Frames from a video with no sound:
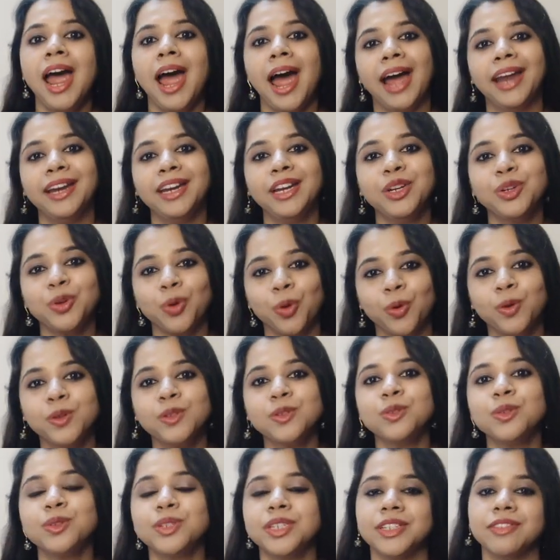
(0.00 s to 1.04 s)
and it
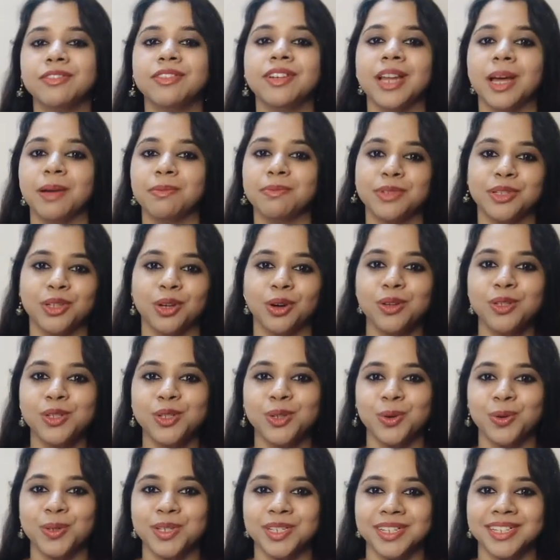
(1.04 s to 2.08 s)
also develops your
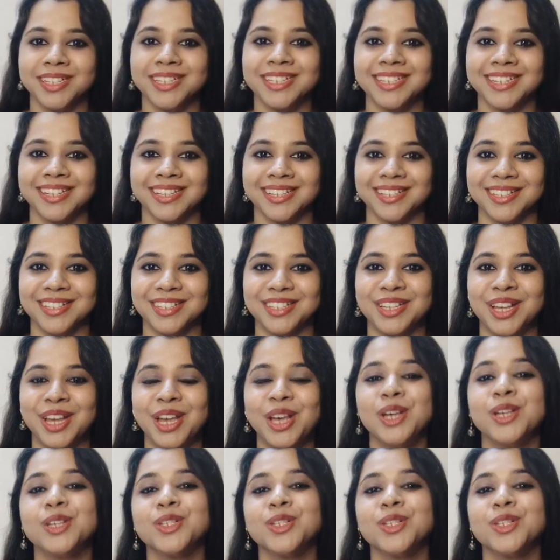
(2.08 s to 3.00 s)
social skills.